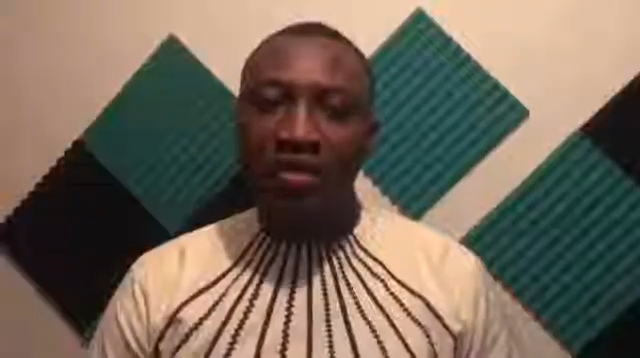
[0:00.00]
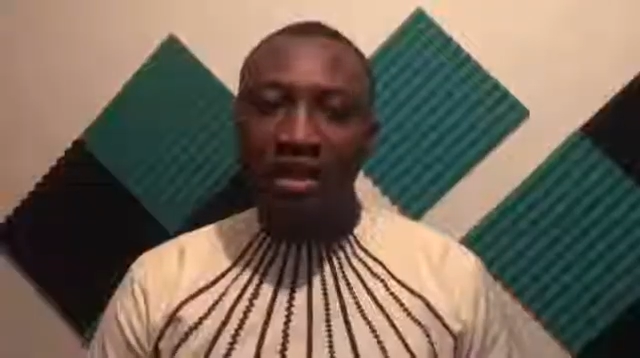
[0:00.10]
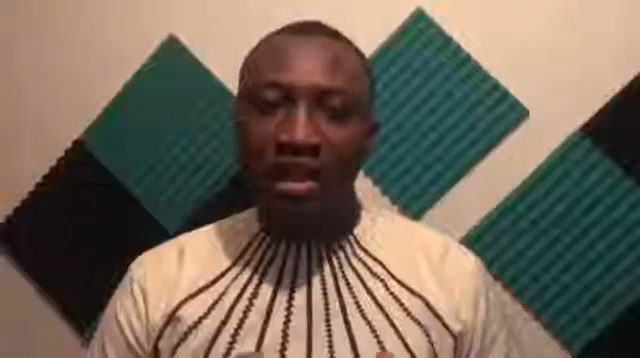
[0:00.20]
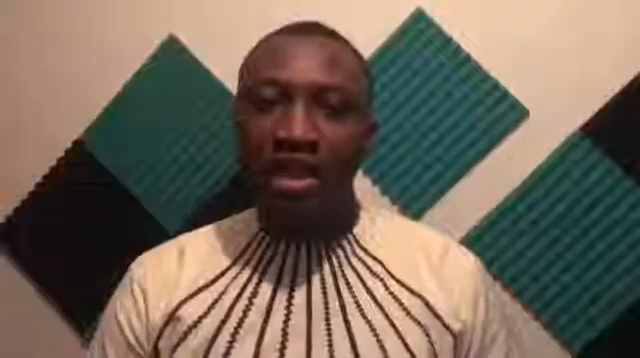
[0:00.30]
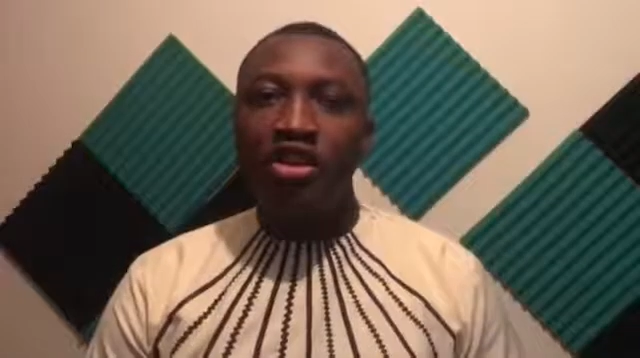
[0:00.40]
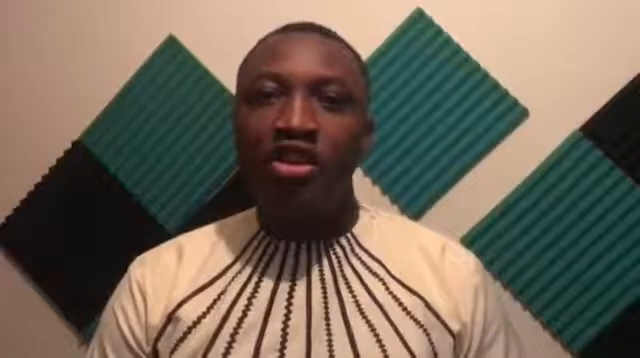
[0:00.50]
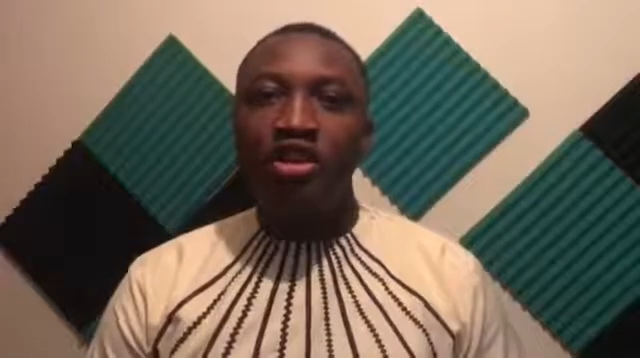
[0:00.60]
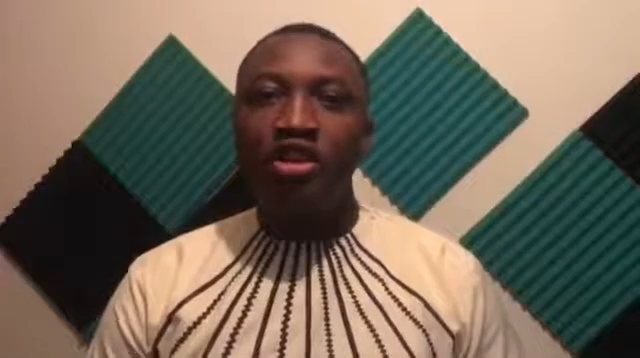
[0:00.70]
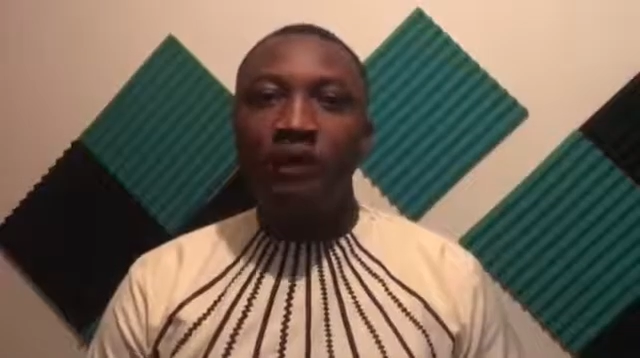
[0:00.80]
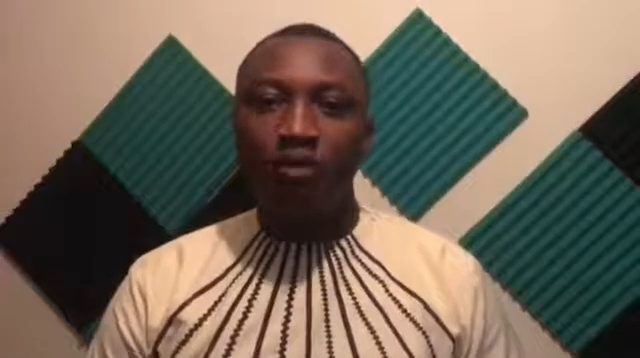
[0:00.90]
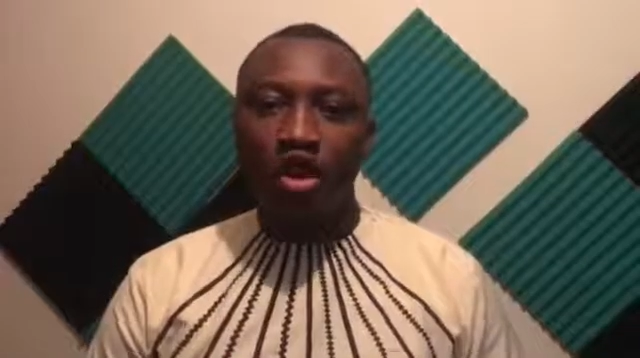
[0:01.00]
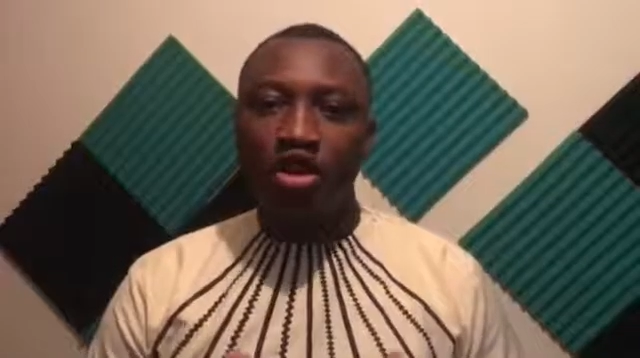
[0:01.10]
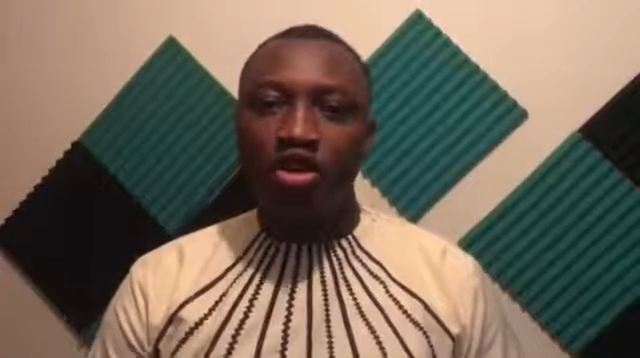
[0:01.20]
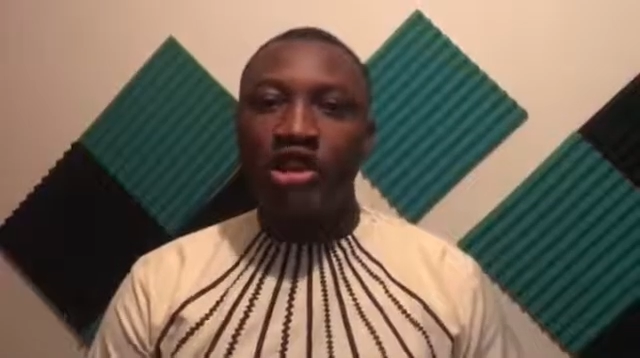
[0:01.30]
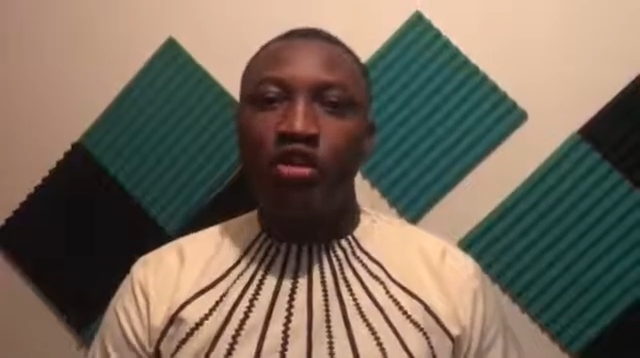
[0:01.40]
Let us
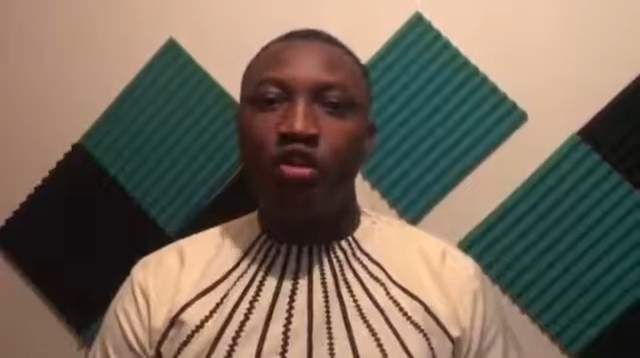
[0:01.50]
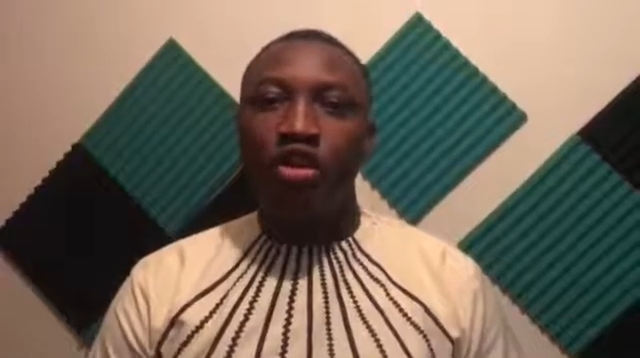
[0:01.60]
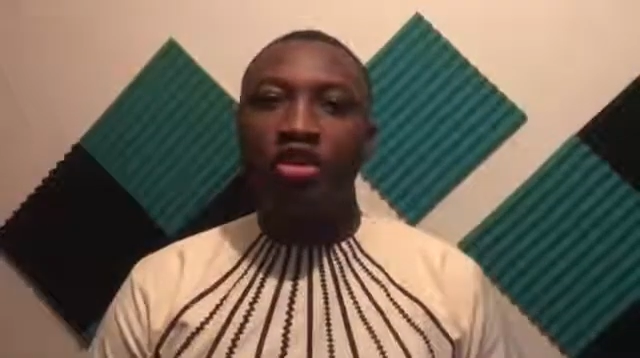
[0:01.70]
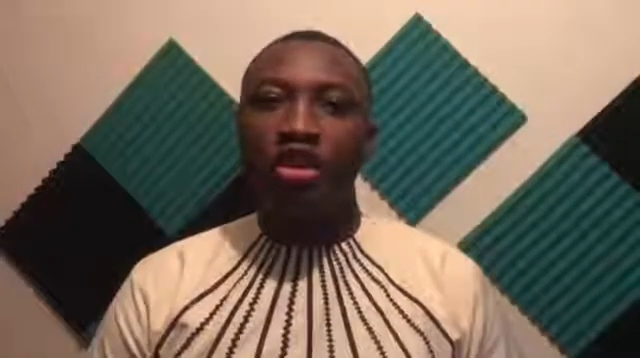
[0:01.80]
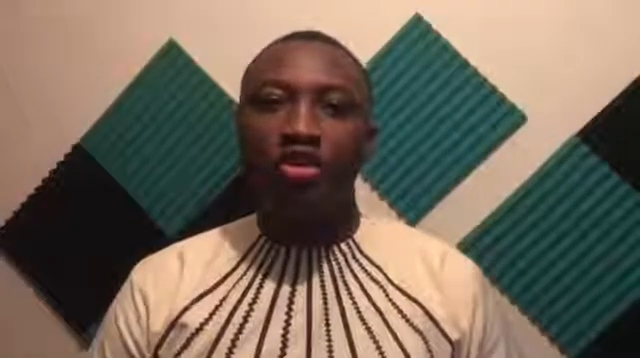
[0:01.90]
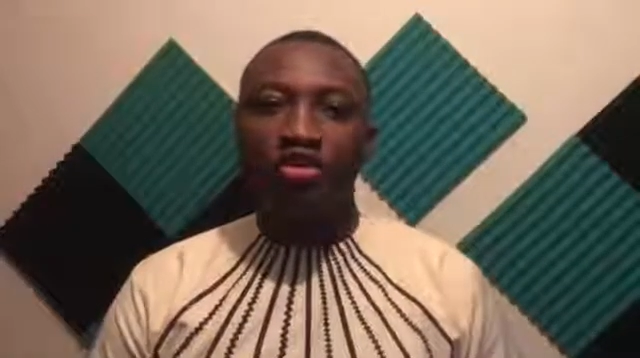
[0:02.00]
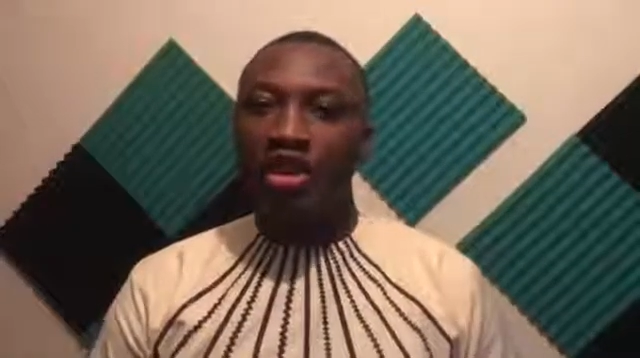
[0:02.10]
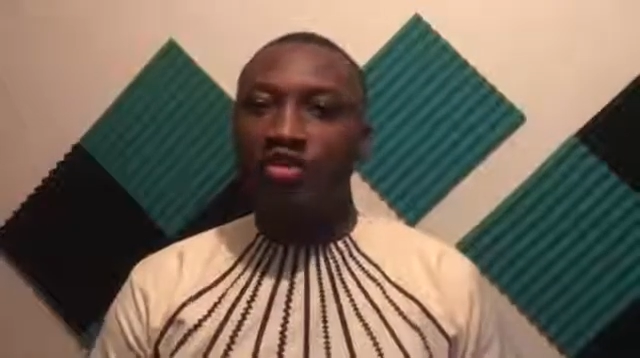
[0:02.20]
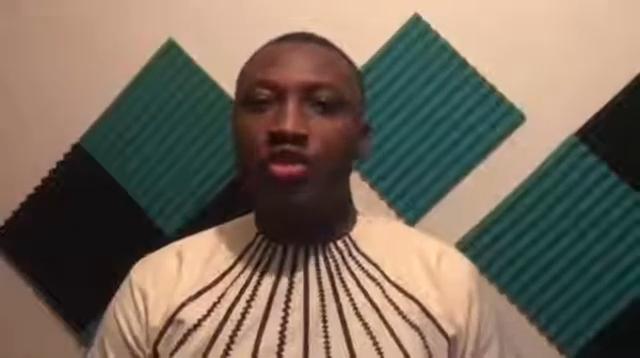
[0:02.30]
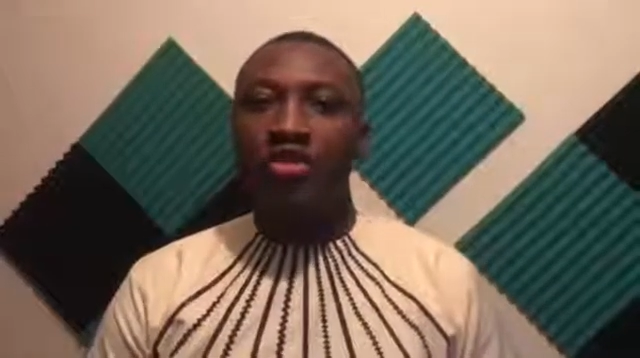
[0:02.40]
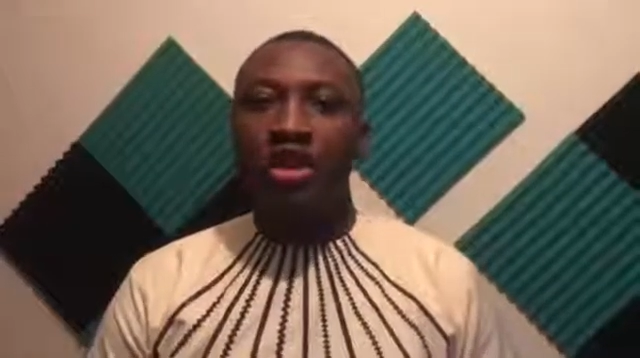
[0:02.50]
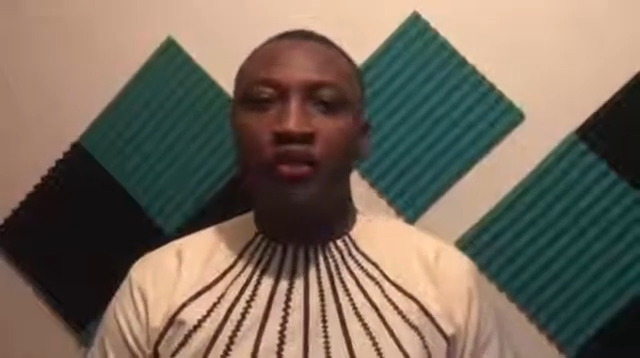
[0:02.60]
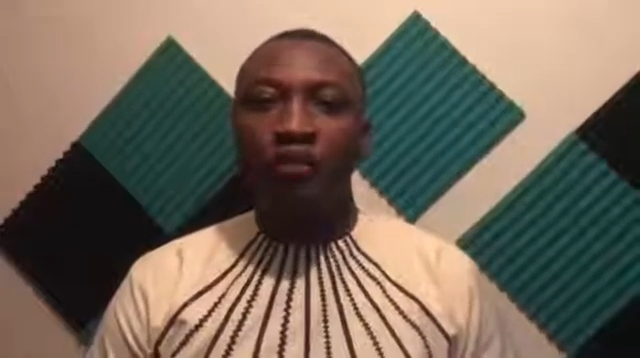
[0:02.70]
consciously work on it to transform it,